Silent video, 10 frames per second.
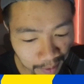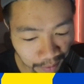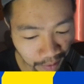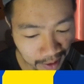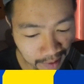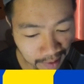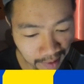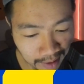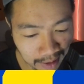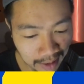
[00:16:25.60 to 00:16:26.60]
friends,
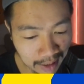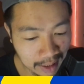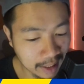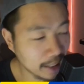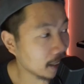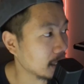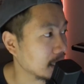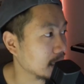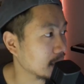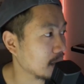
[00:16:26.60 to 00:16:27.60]

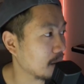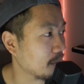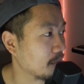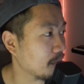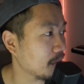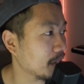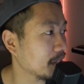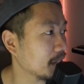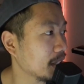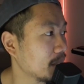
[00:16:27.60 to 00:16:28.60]
is a
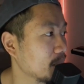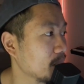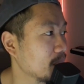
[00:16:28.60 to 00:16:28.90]
really cool